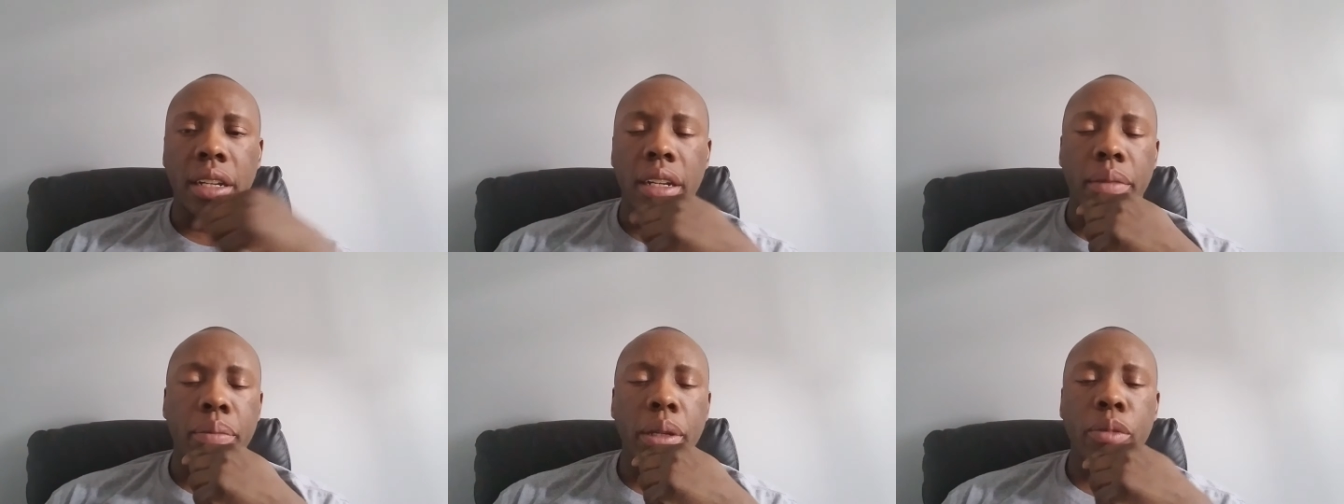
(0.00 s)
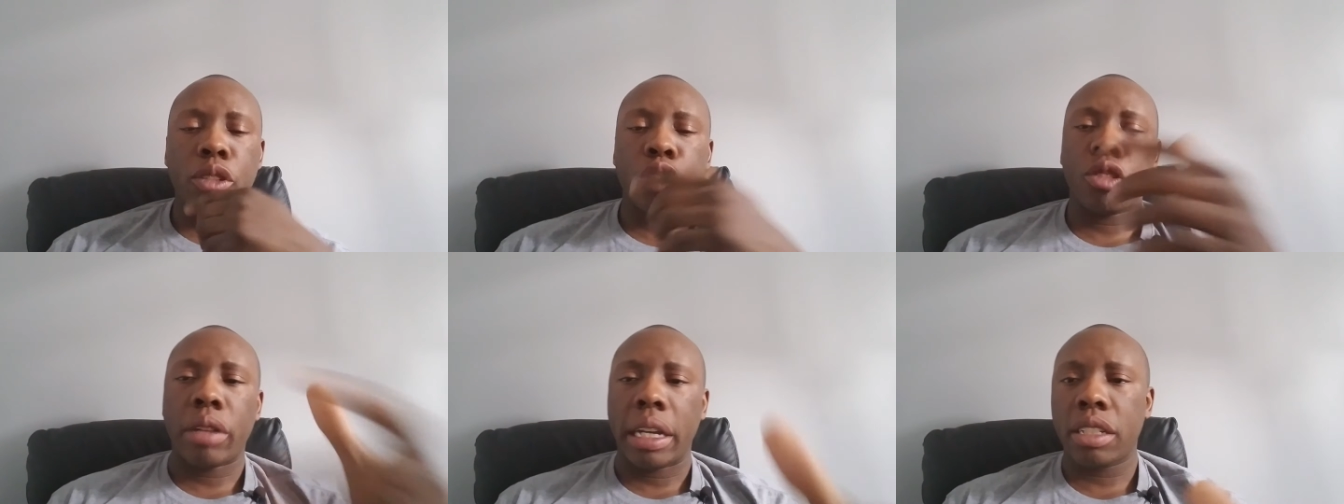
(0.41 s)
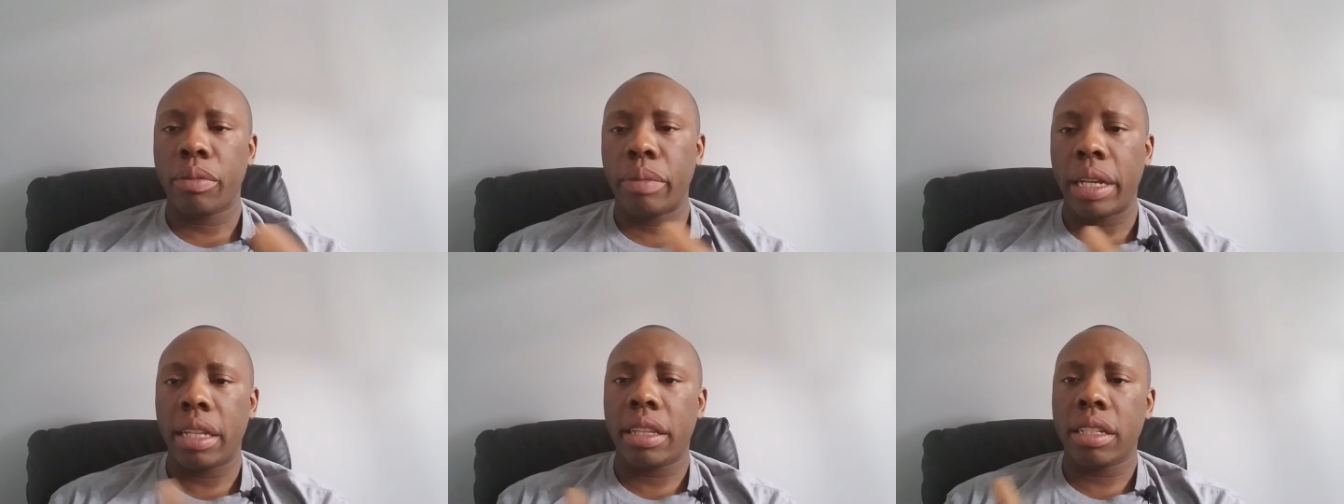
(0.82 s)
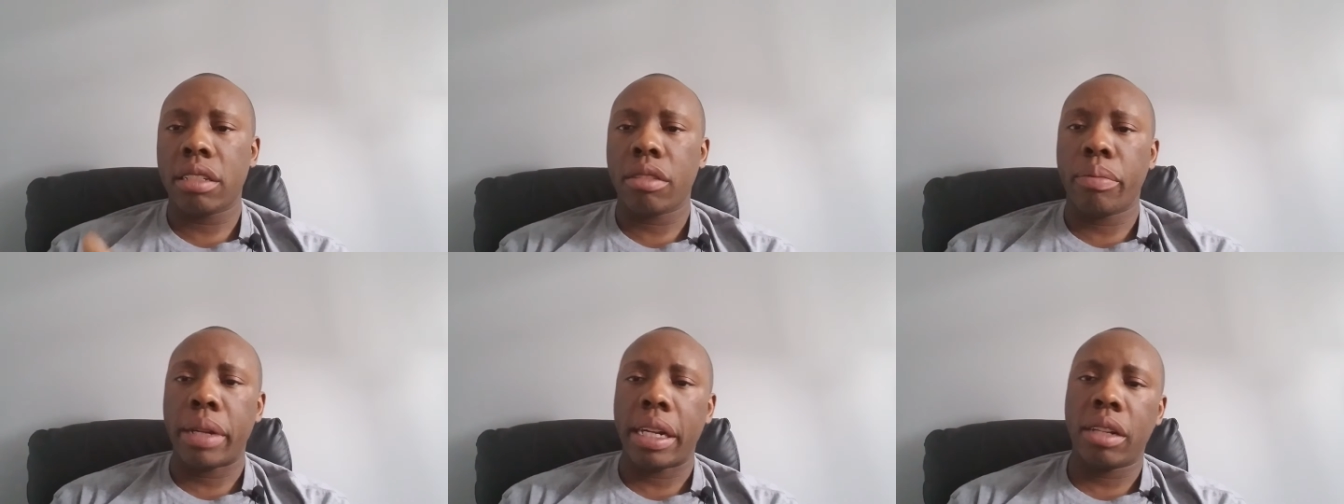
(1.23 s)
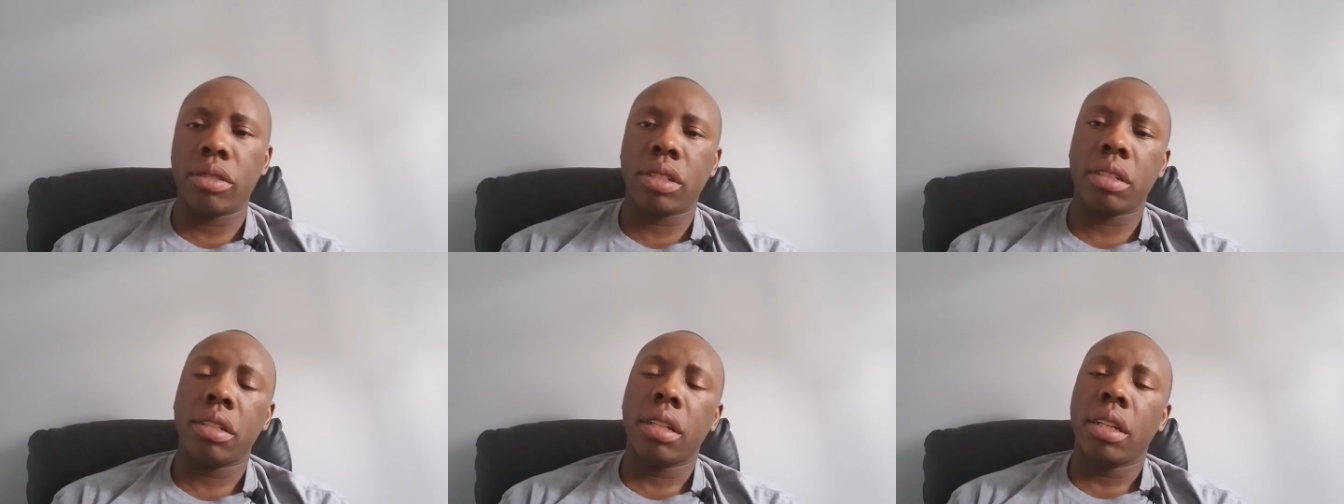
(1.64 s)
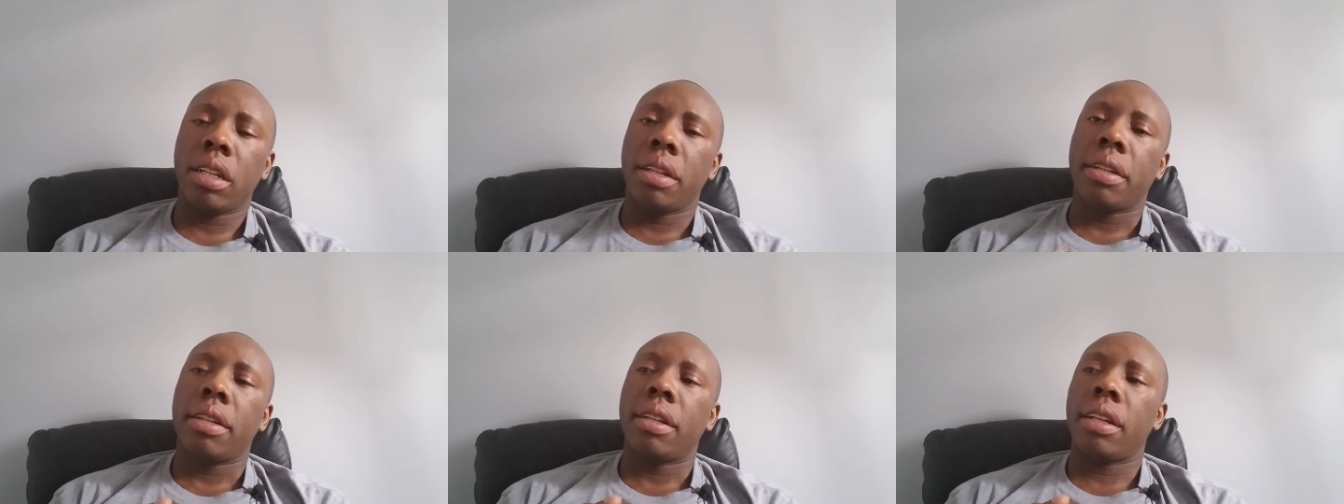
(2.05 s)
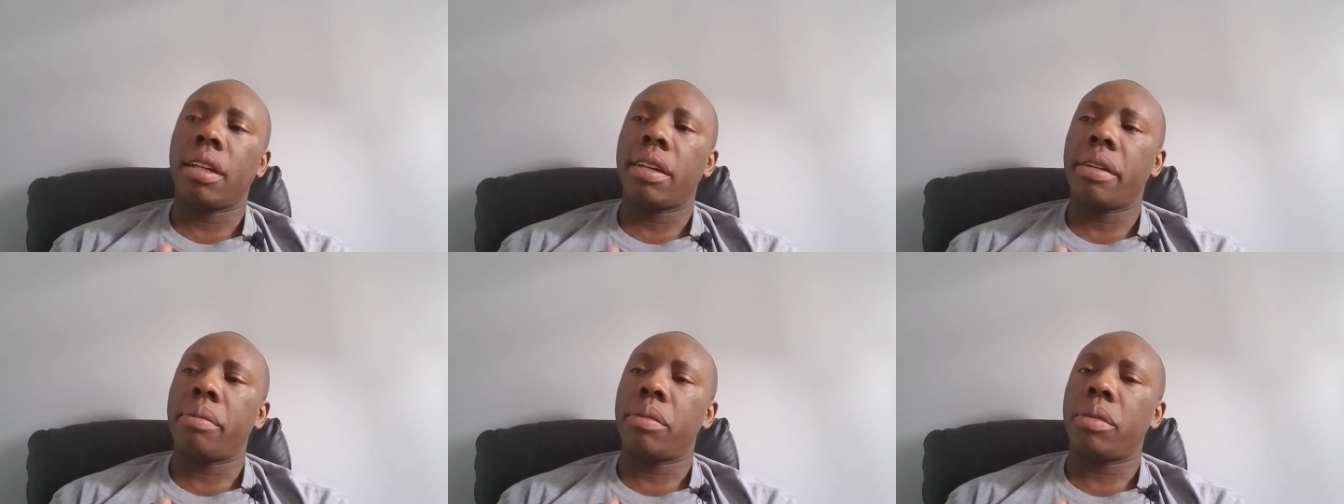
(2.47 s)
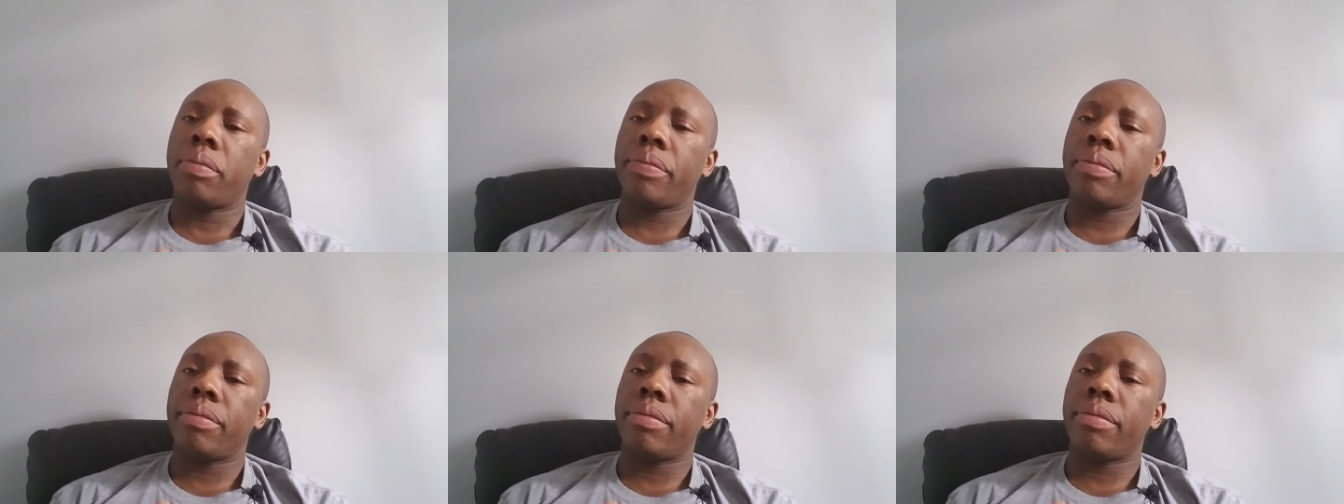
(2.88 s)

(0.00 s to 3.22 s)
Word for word: Um, people are trying to make this about um,